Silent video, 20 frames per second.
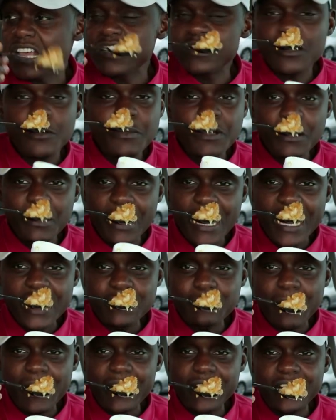It's gonna be the
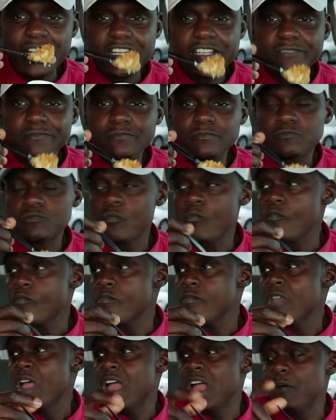last bite of this.
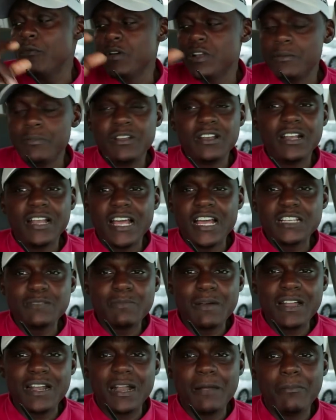It would have been the
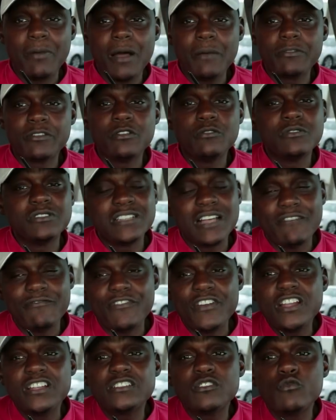last bite of that barbecue because I
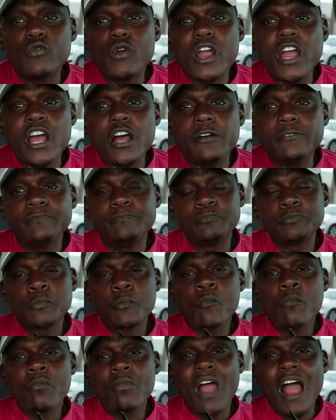finished the rib,
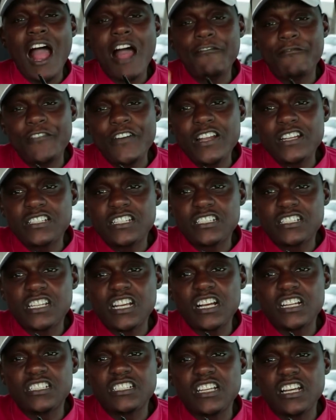I finished the
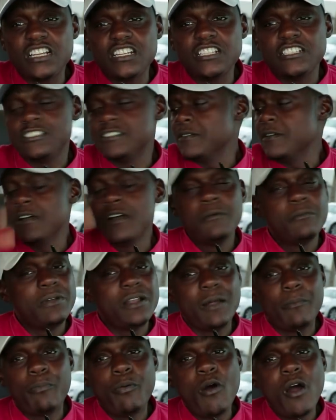chicken tenders,
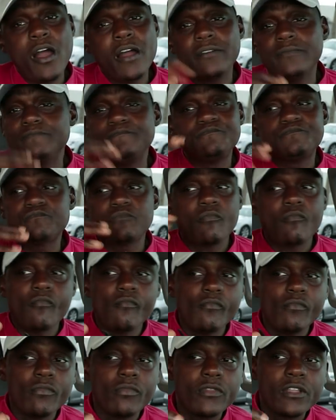but that pork, mm
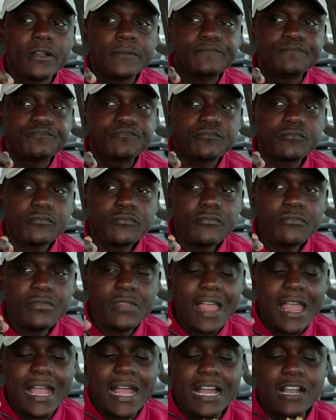
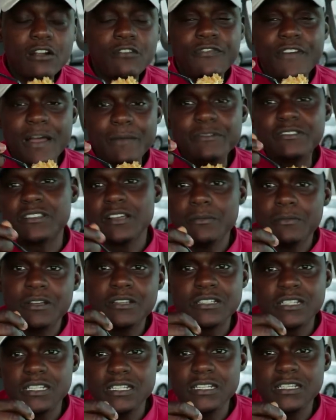-mm. I gotta go find me something
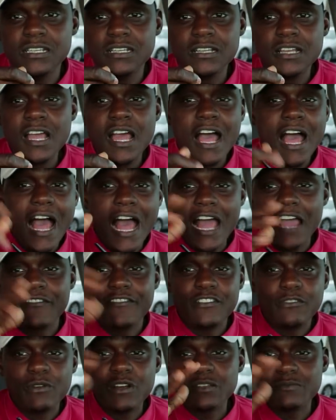else to eat. I
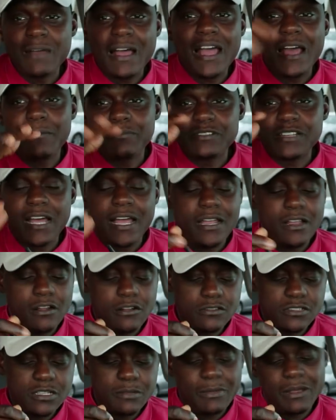ain't finna waste my appetite
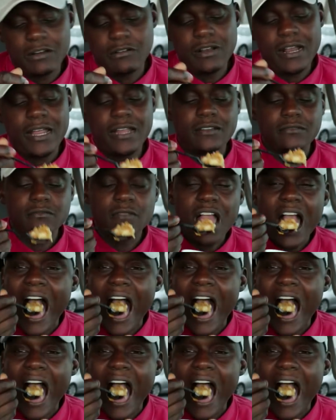on something I don't like.